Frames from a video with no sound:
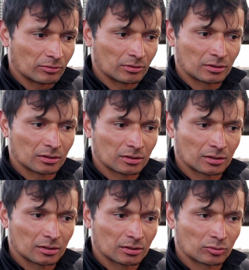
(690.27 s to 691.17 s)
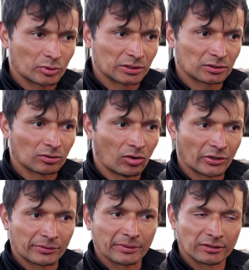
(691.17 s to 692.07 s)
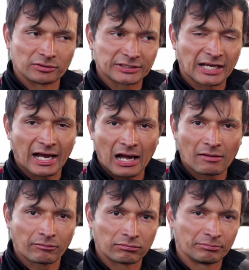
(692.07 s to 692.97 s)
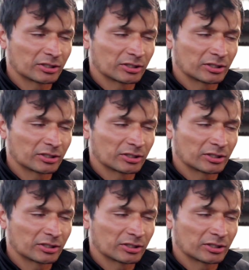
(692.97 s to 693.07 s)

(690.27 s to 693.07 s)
with other videos I have,